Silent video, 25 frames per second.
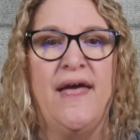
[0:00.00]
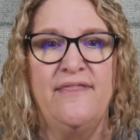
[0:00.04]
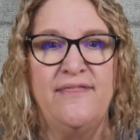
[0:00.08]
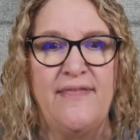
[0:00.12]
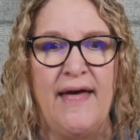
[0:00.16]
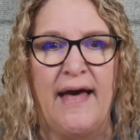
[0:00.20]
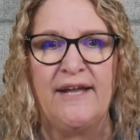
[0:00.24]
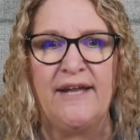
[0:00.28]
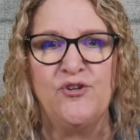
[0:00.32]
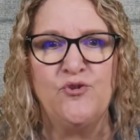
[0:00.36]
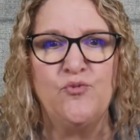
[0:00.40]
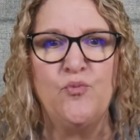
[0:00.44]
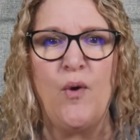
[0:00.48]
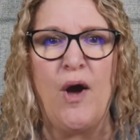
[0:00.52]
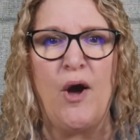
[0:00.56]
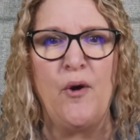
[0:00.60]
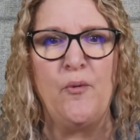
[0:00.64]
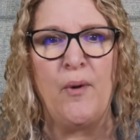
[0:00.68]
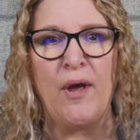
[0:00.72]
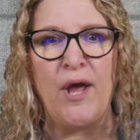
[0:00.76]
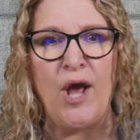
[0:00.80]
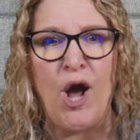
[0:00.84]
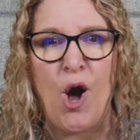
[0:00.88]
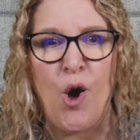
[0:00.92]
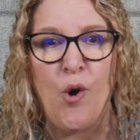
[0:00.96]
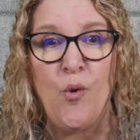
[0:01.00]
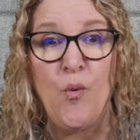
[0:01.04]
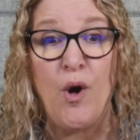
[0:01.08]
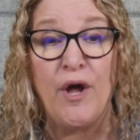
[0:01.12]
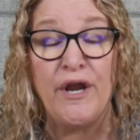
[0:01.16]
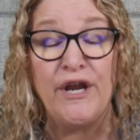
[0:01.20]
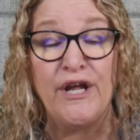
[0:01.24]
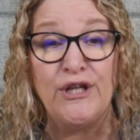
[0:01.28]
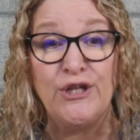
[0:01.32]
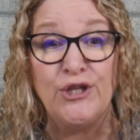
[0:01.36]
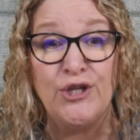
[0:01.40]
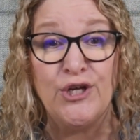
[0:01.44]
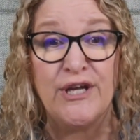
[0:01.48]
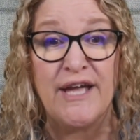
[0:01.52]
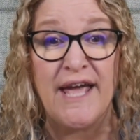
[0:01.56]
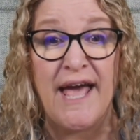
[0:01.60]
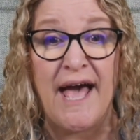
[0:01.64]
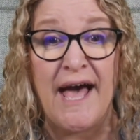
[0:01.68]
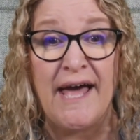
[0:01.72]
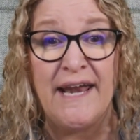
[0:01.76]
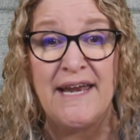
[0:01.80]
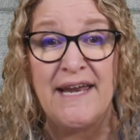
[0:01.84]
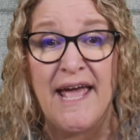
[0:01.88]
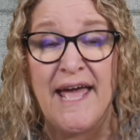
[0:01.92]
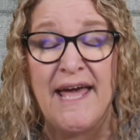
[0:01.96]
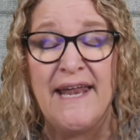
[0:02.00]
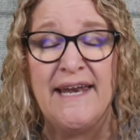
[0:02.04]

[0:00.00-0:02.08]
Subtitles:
That's what we all want to look at,